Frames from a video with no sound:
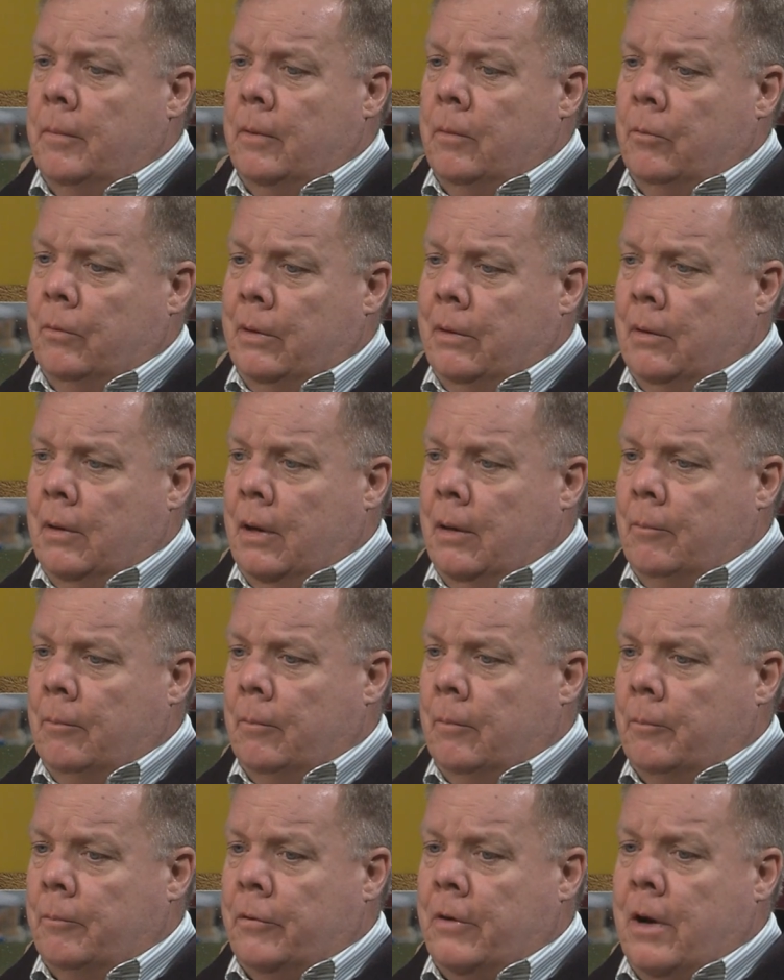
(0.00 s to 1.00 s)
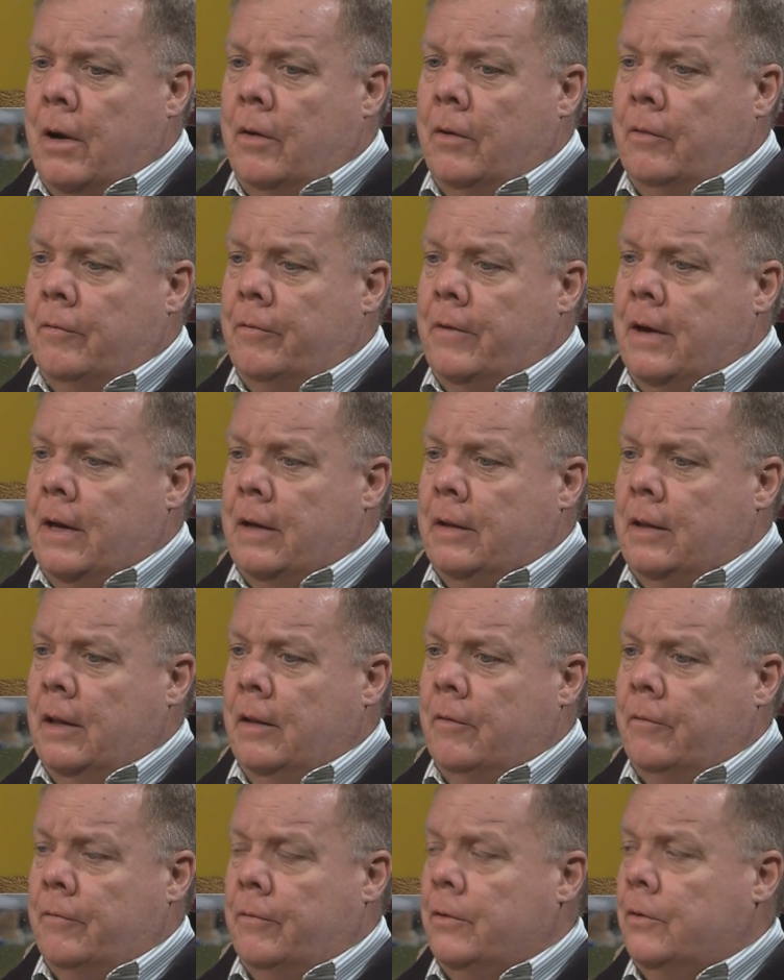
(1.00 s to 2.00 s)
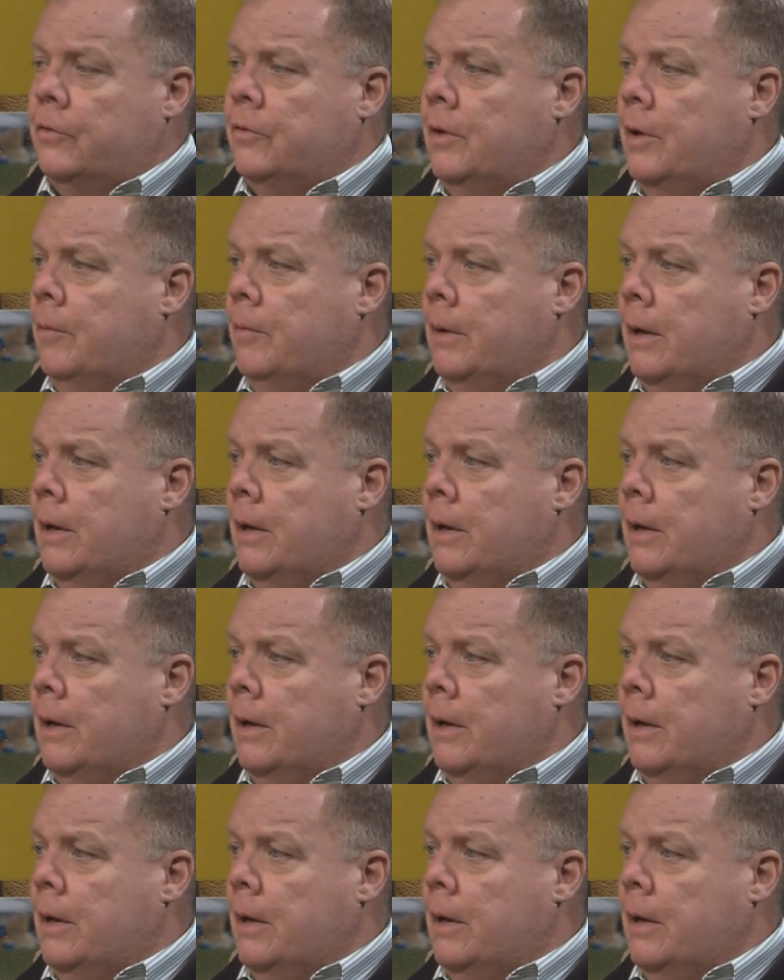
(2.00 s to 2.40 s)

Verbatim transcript: we, I'm proud of the fact that in the first night